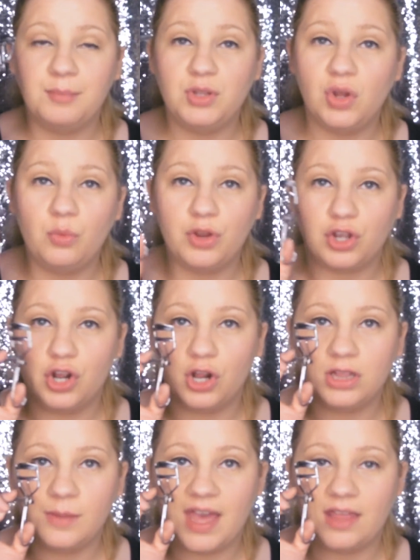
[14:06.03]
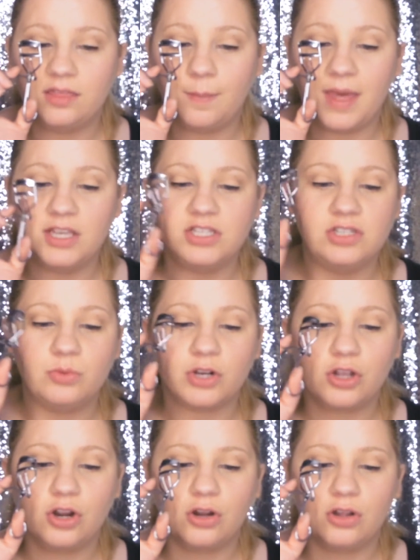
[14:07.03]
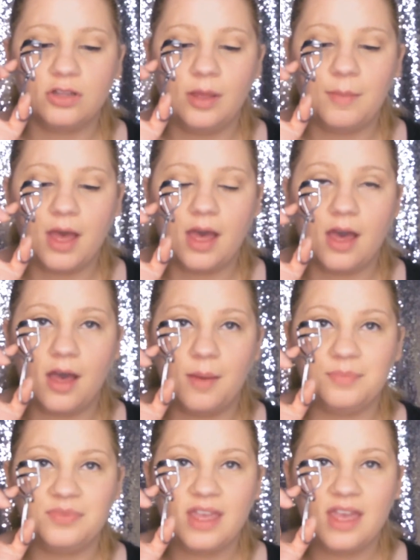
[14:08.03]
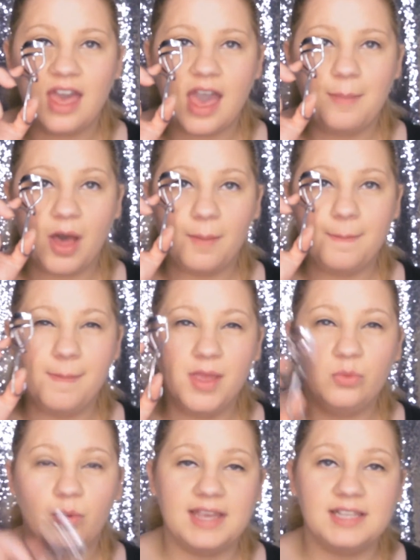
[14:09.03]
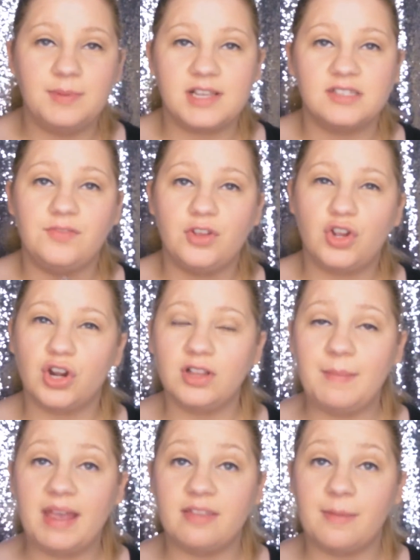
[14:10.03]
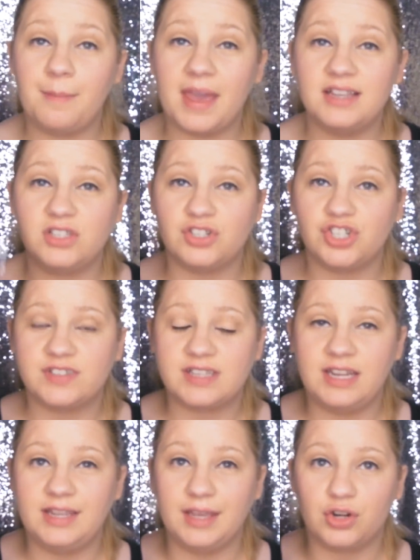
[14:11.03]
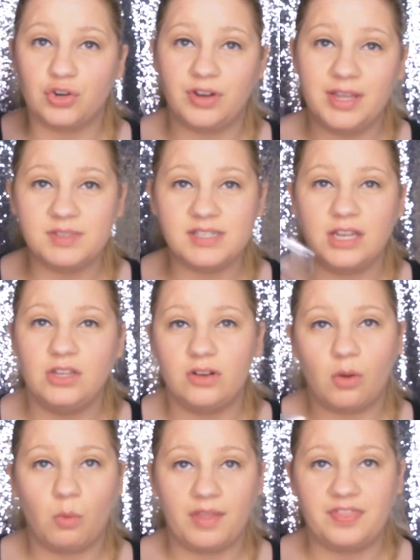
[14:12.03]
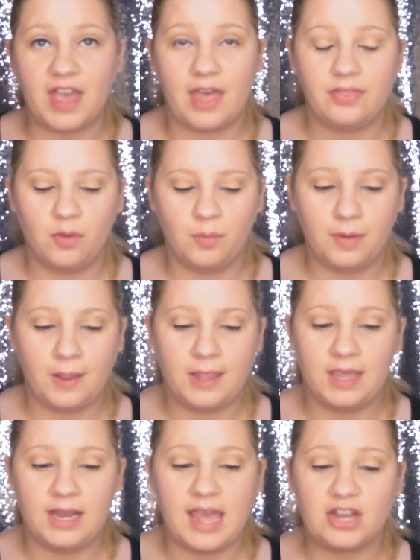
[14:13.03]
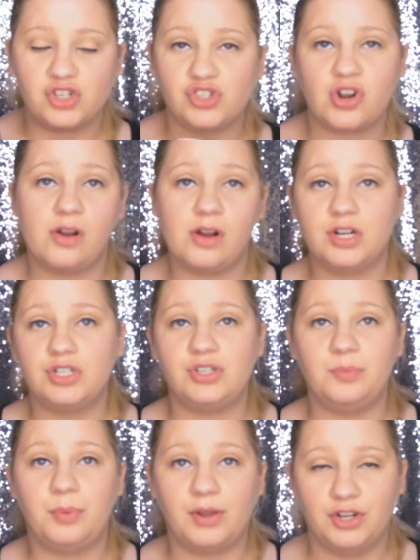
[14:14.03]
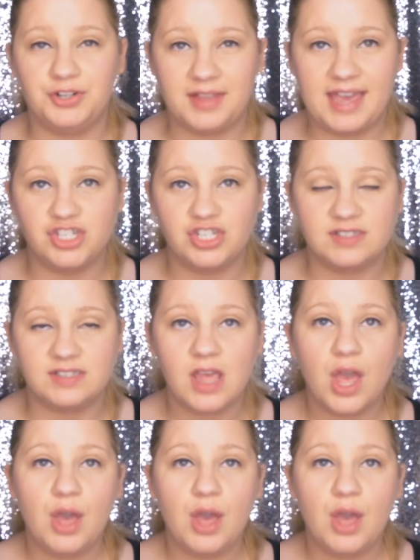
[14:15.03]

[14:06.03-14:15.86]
You don't want to curl them at the base. You want to curl them about midways, because if you curl them at the base, they're just going to get crimped, and you don't want that. They'll make it extra hard to put on your lashes.